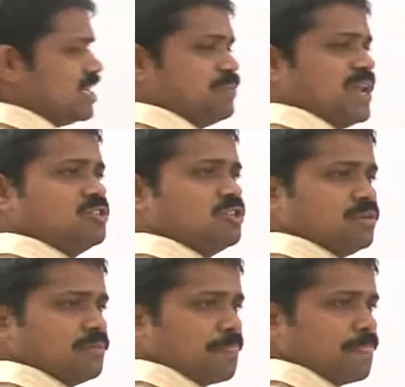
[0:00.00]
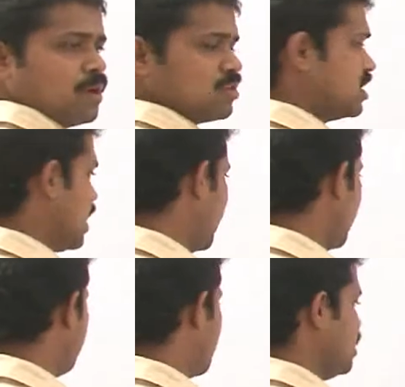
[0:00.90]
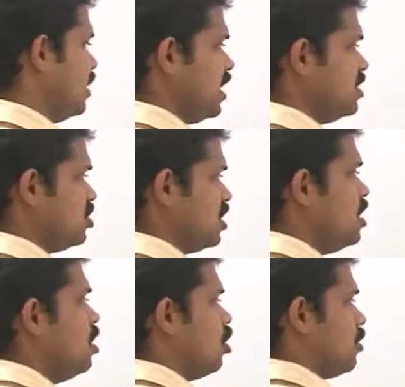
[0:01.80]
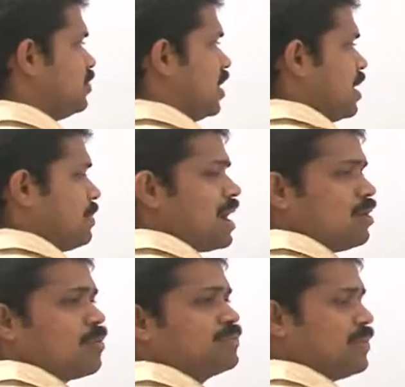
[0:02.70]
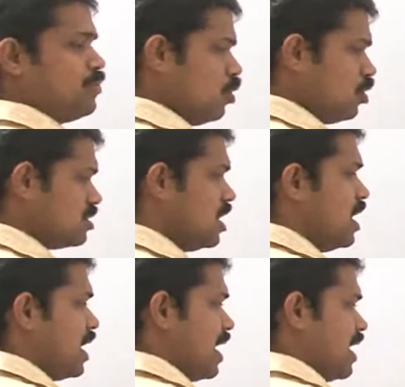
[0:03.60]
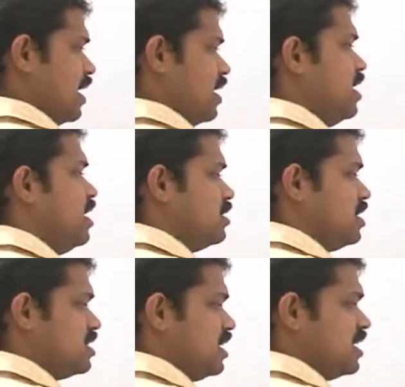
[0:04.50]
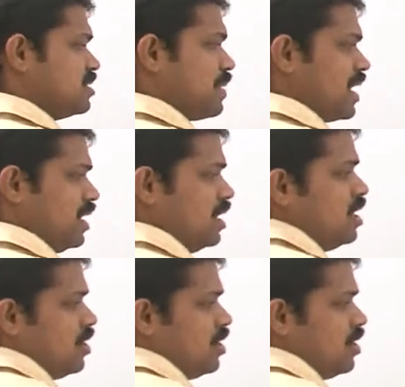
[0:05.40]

expression or scalar representation of the amount of the force, and this is my